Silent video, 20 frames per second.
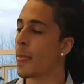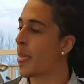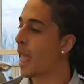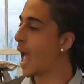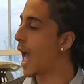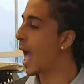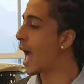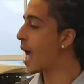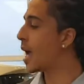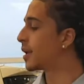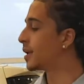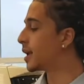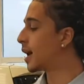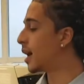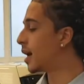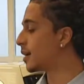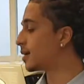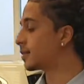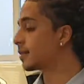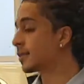And
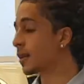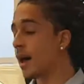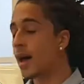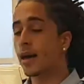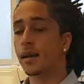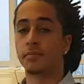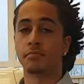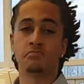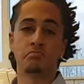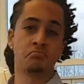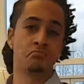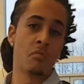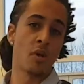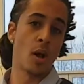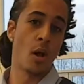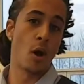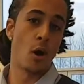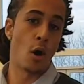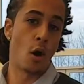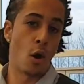uh, yeah,
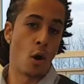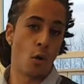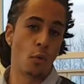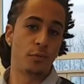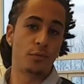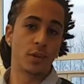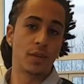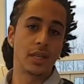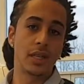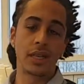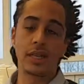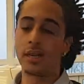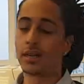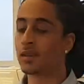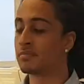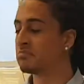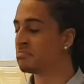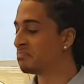hopefully